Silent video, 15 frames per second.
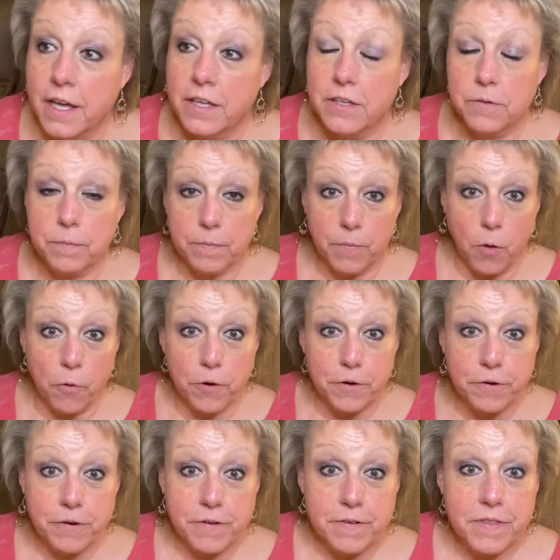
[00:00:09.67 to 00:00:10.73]
You
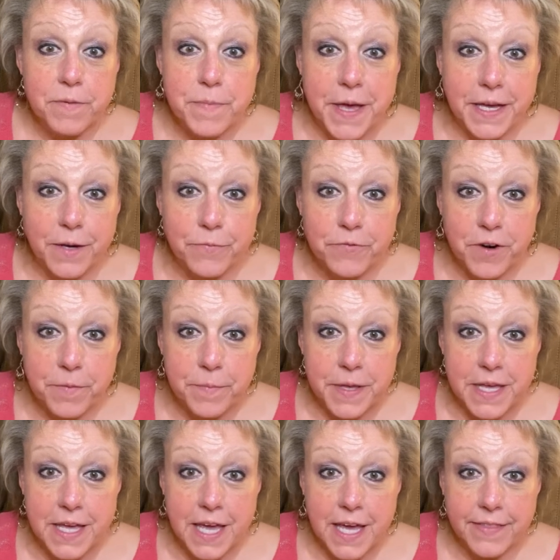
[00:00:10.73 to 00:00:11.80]
order the makeup from
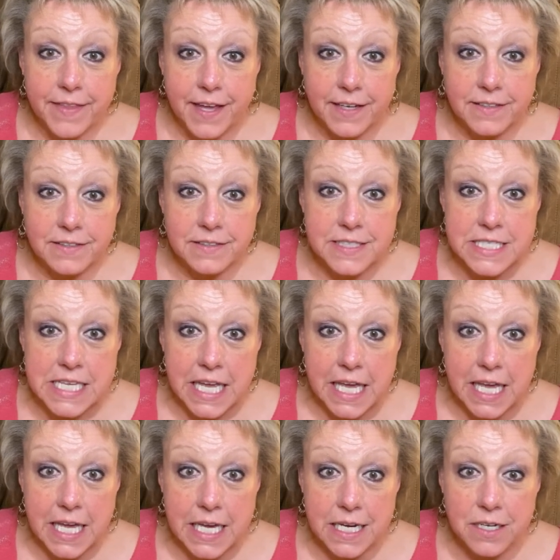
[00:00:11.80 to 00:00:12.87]
me and then
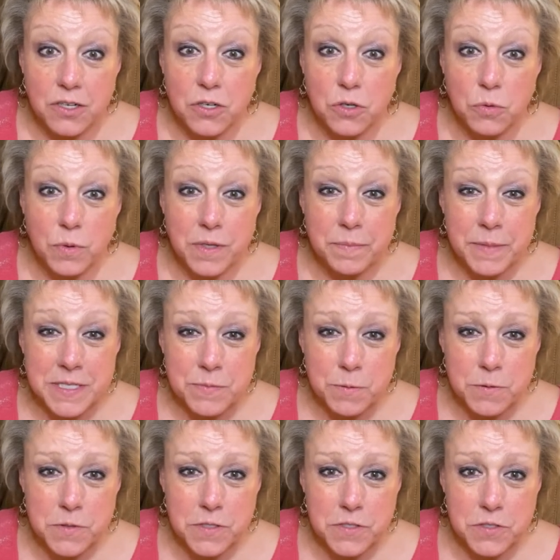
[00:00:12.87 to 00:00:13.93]
say, oh, what am I
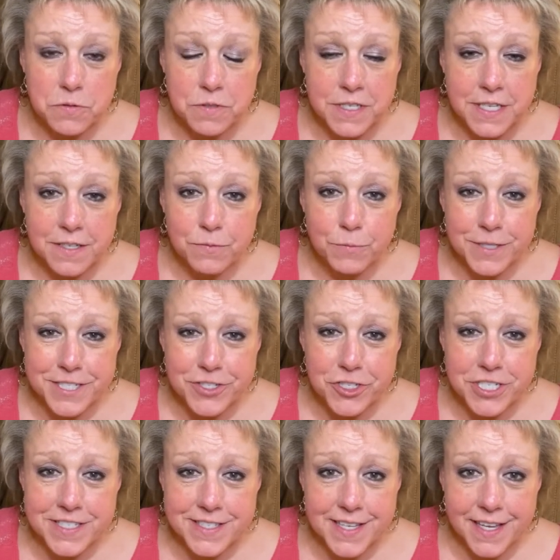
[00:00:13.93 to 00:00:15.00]
supposed to do again? What did
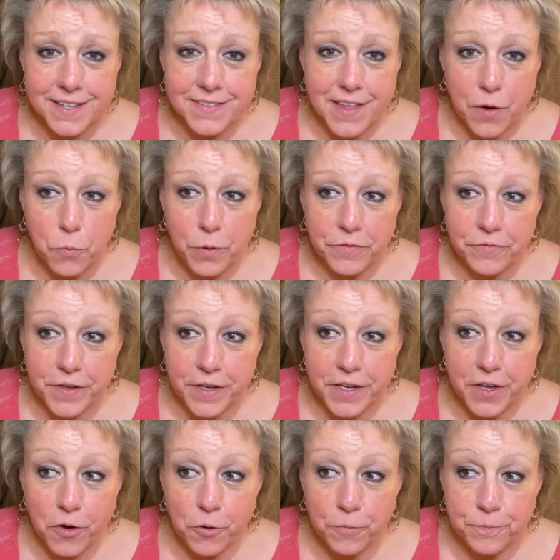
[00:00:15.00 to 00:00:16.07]
she say in that one
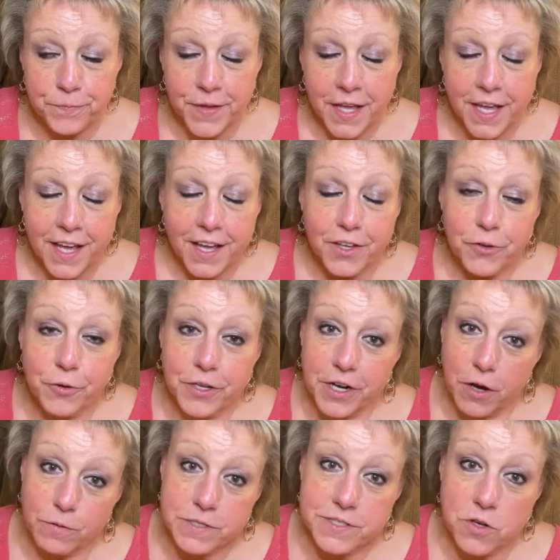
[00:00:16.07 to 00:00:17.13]
video? You can
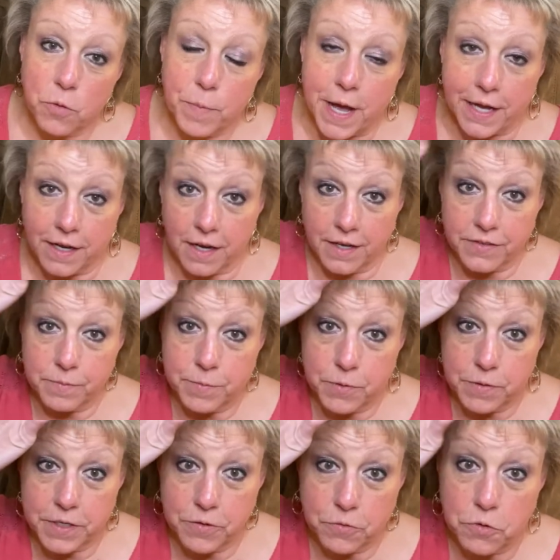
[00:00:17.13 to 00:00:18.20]
always go back on the beauty
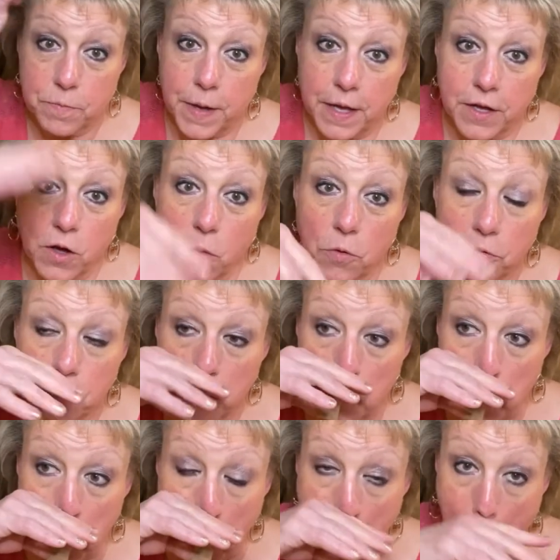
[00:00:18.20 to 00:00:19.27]
group and go through